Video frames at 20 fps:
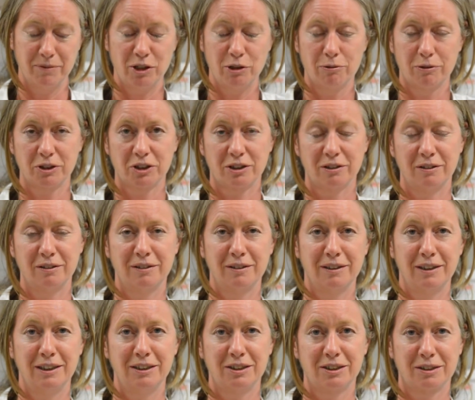You also
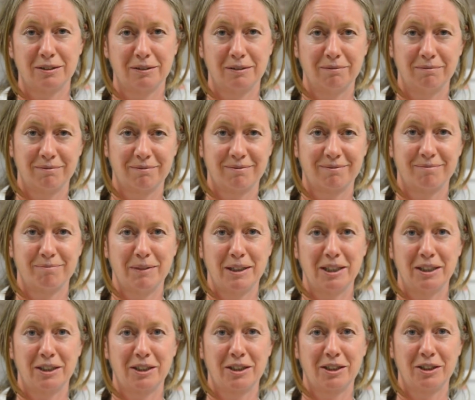need to
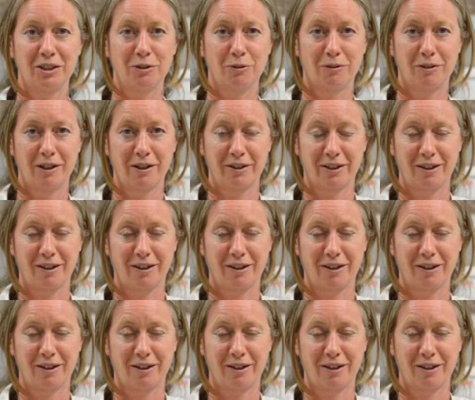make your